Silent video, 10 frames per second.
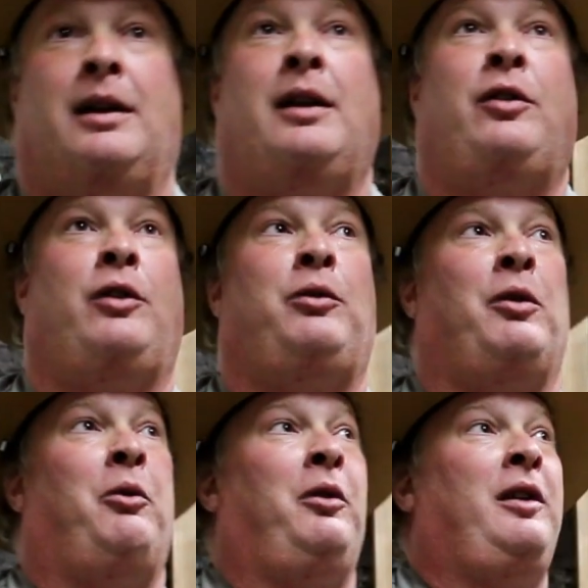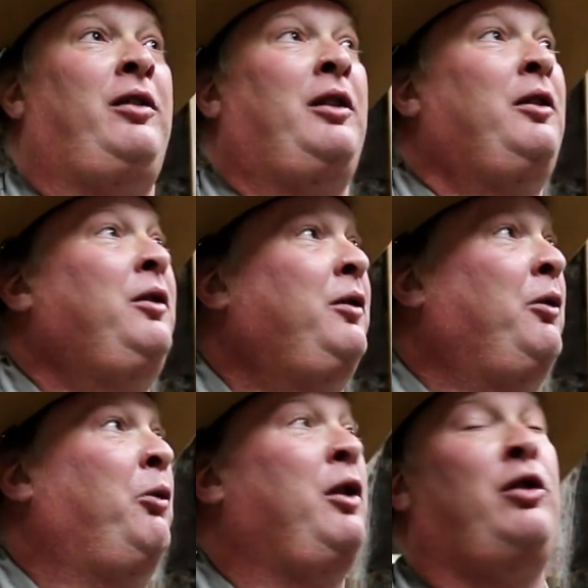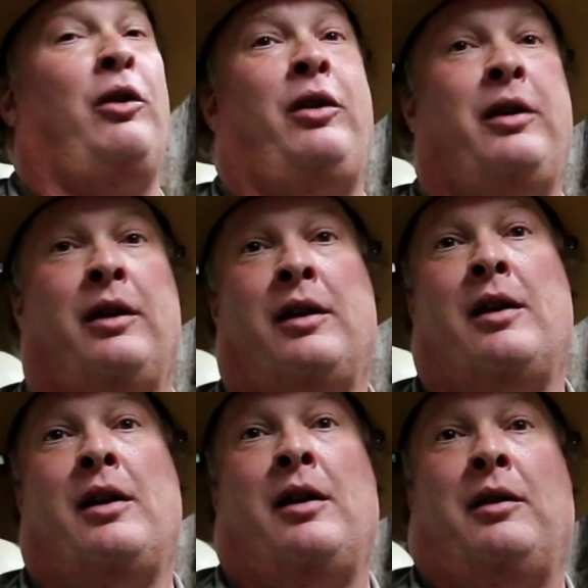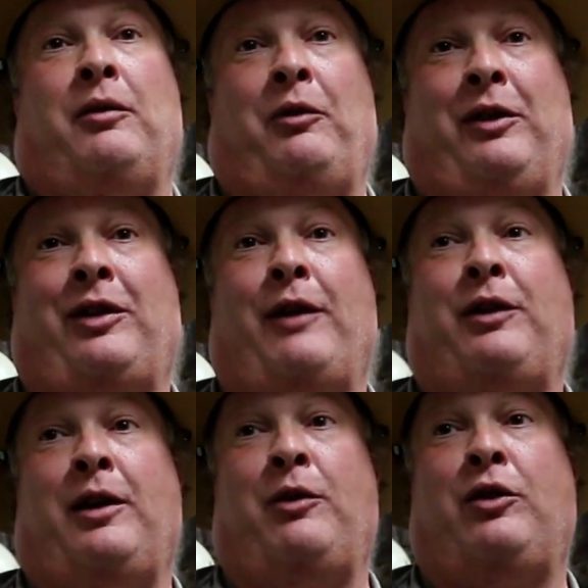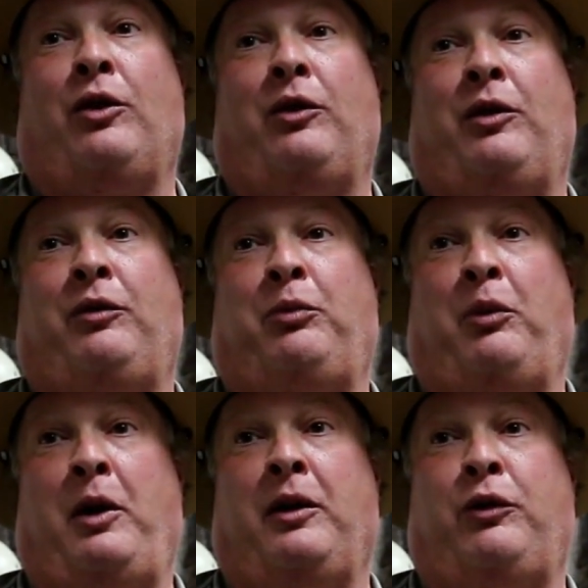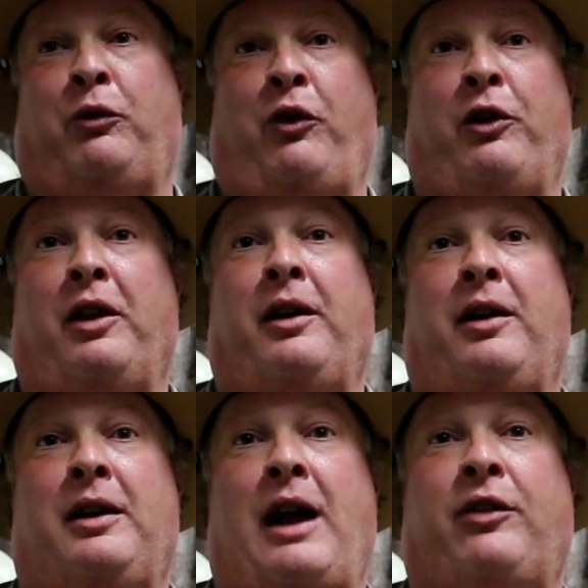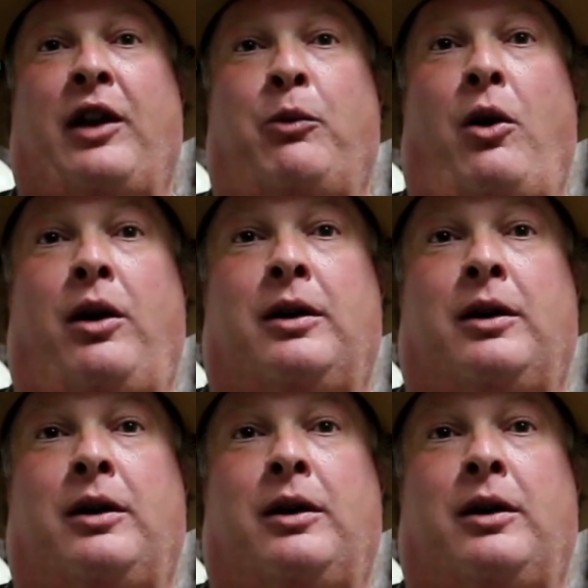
And this is original, what's left of the original heart of the fort other than the outside wall.